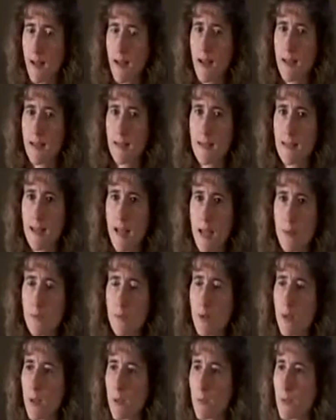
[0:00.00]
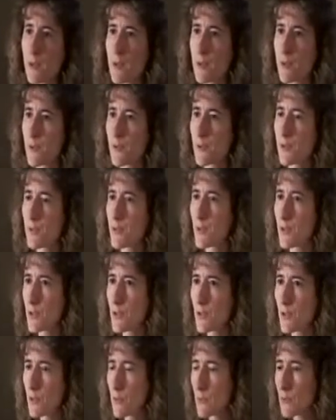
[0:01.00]
at that point where there's
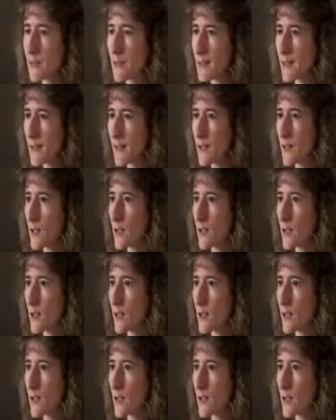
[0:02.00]
internal bleeding,